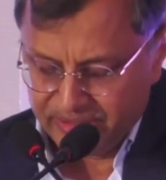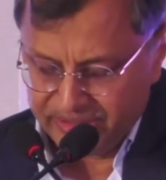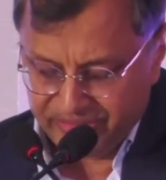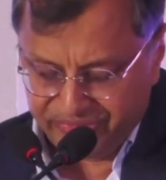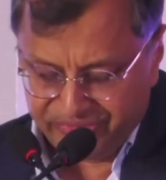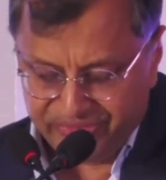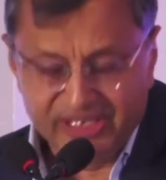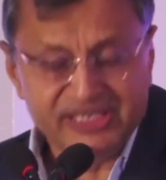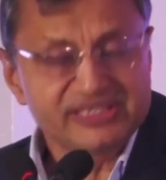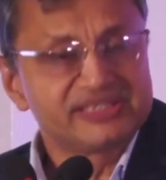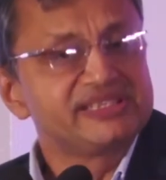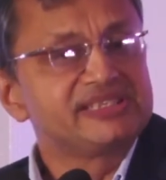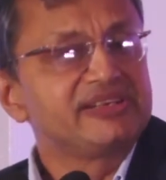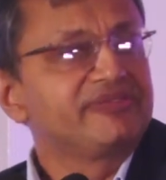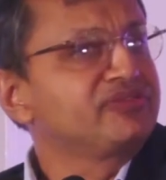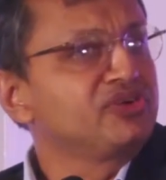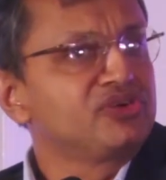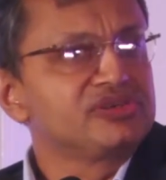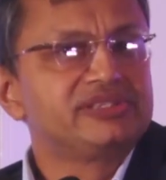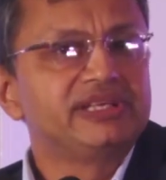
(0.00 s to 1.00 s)
The first is,
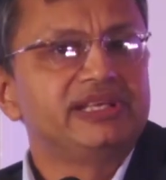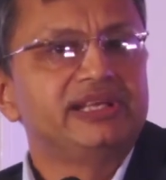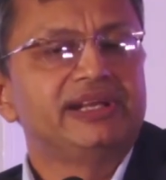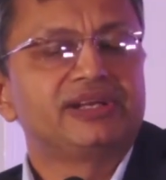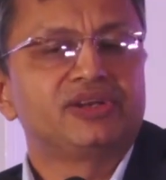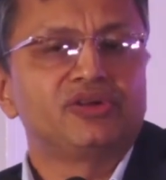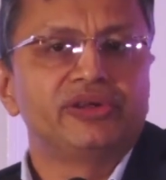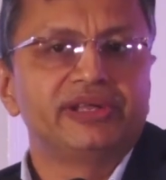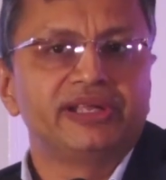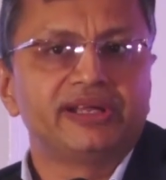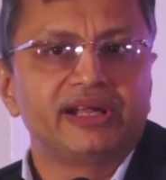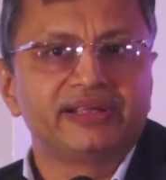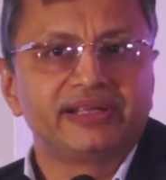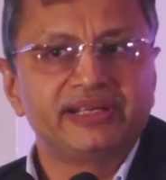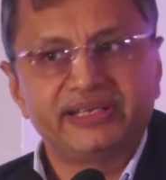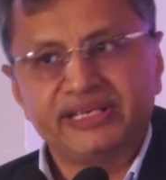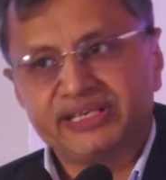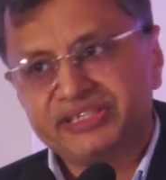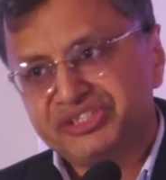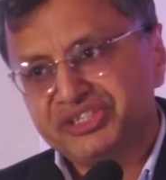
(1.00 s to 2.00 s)
of course, the electronic
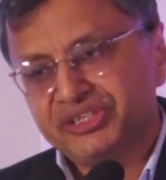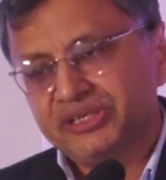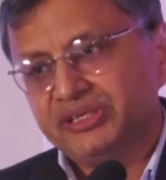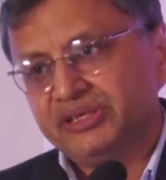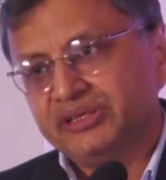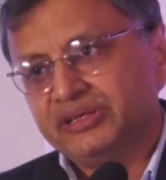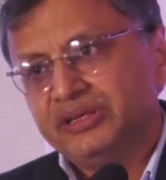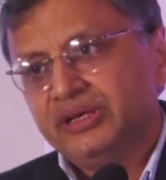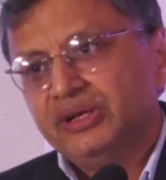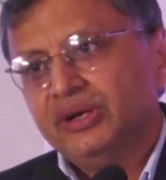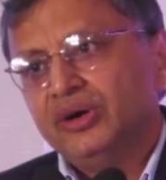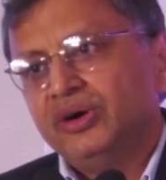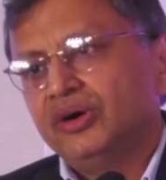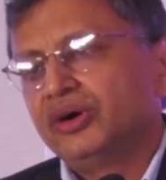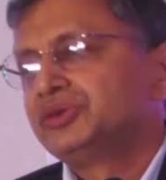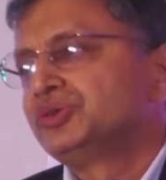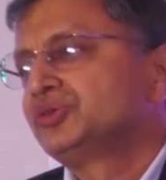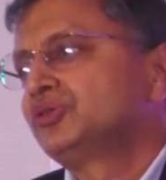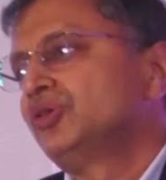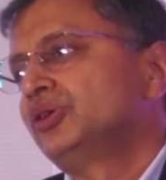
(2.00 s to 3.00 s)
architecture,
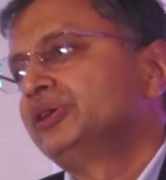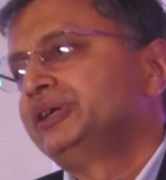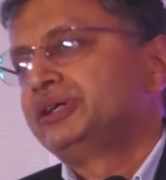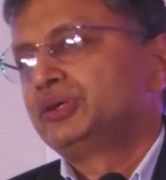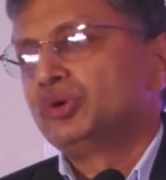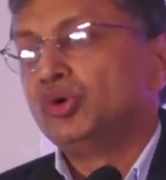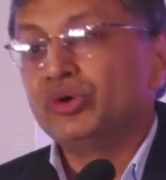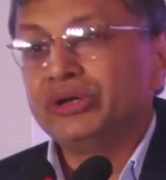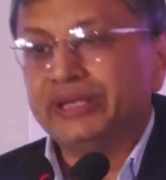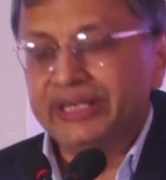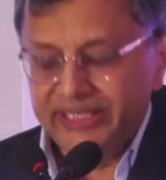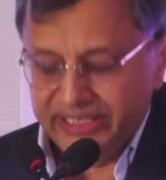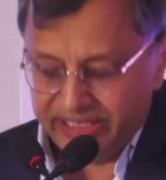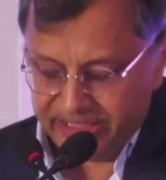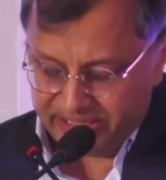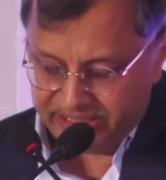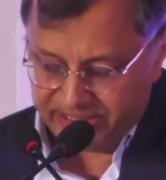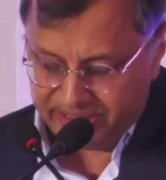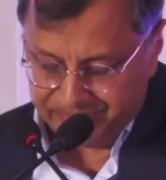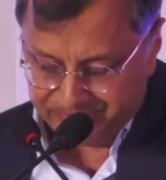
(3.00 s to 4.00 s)
or you call it
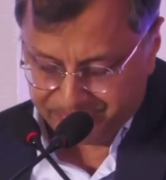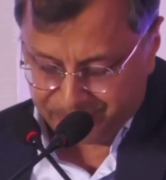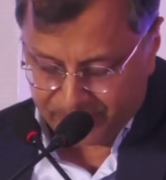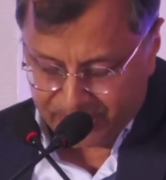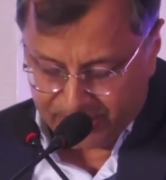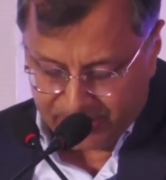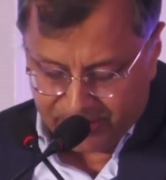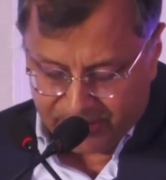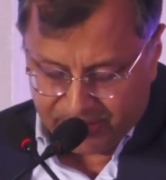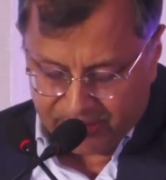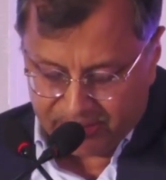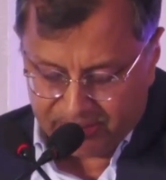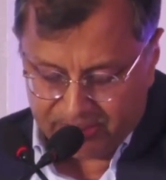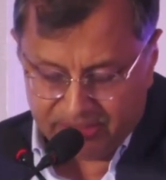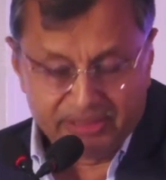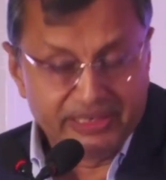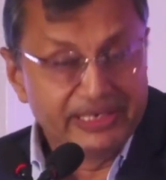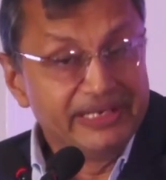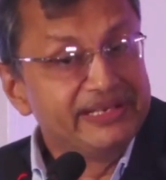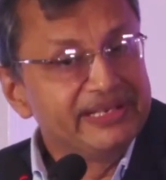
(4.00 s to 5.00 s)
OTA,
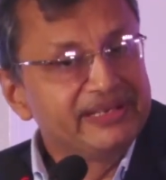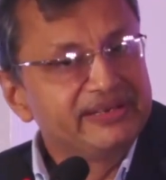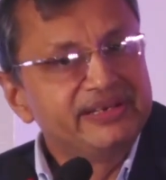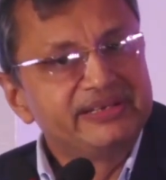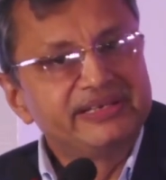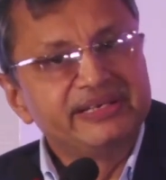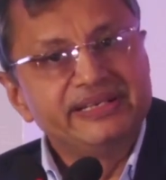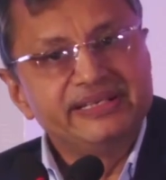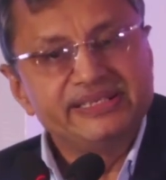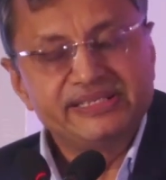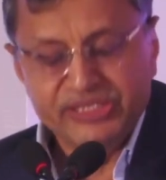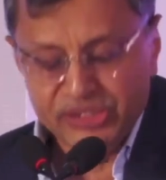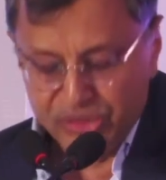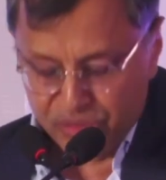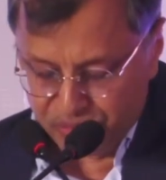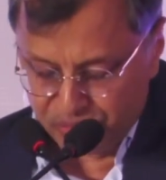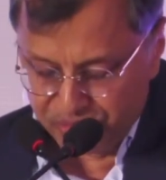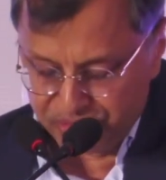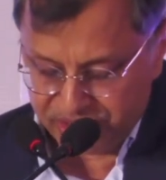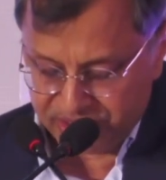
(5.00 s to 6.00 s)
integrated
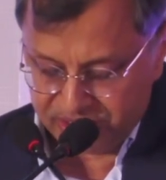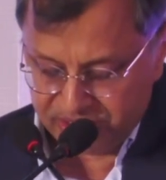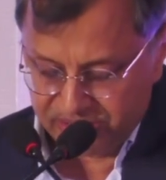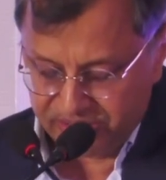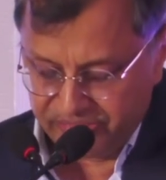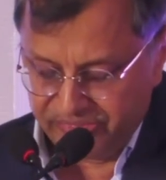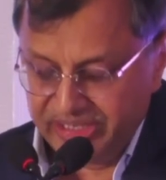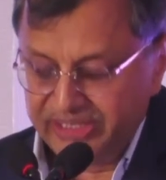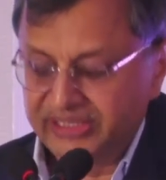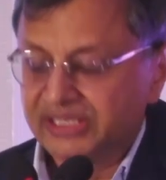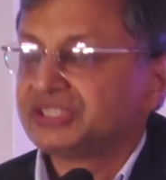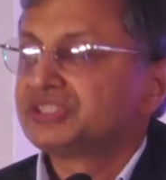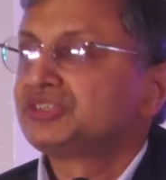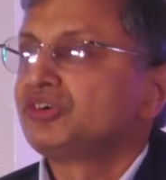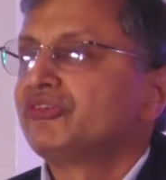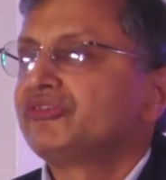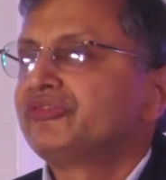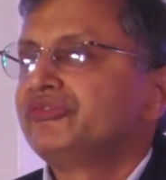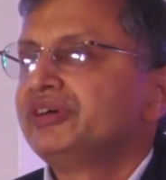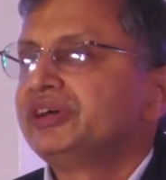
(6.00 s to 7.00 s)
ECUs, vehicle
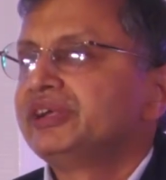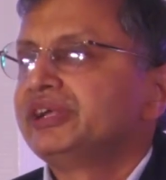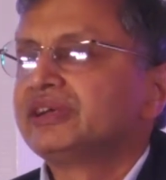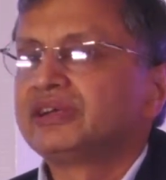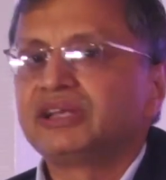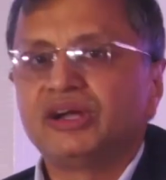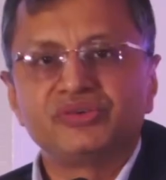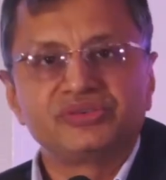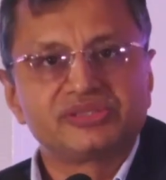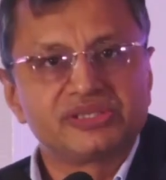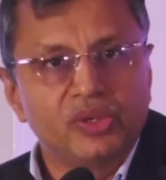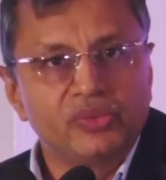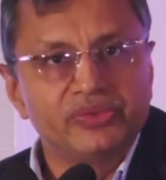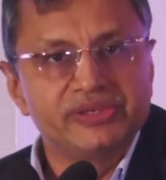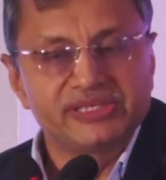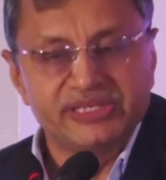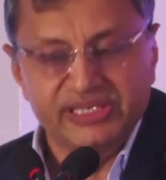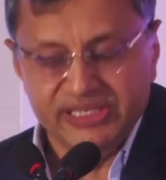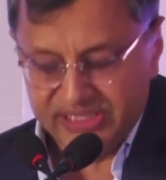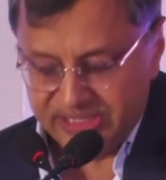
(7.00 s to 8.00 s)
software and cloud
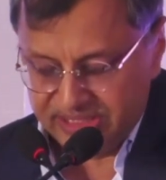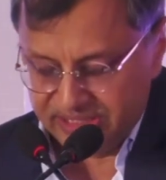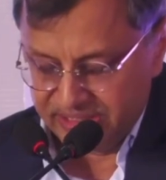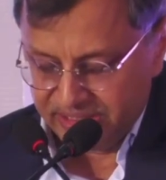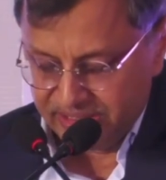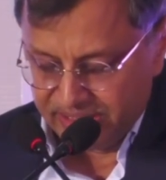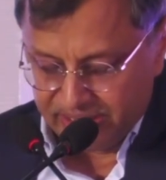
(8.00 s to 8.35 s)
services.